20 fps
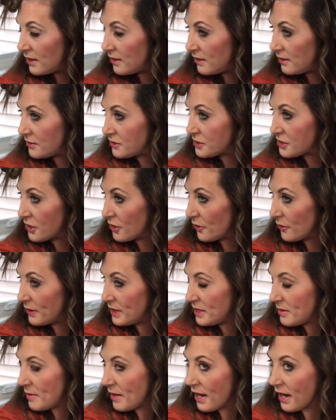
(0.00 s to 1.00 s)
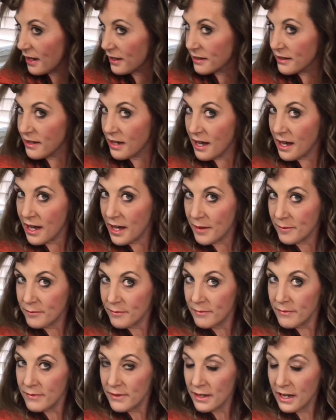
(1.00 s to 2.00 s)
So in the back,
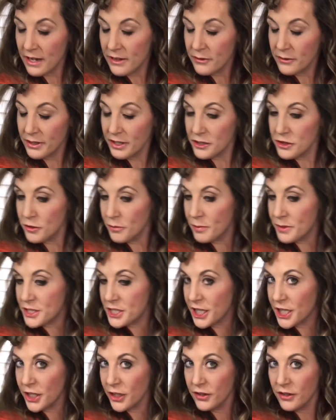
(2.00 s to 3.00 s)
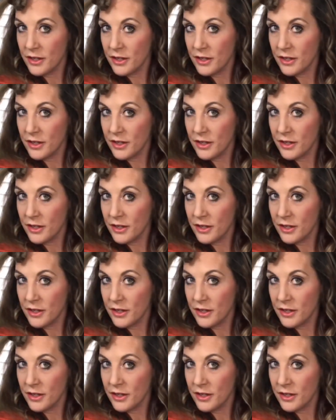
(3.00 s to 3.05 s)
I don't get too particular